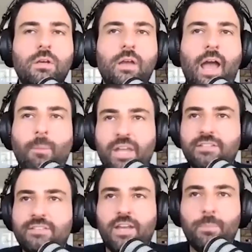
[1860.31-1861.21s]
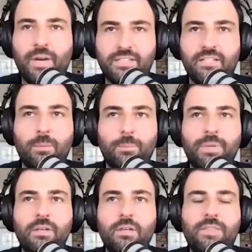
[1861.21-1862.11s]
I'm going to sell my tiller.
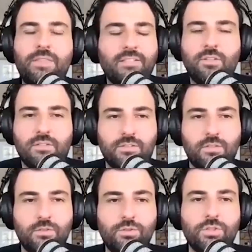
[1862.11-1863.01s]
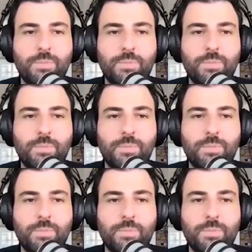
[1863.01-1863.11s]
But that's not the solution,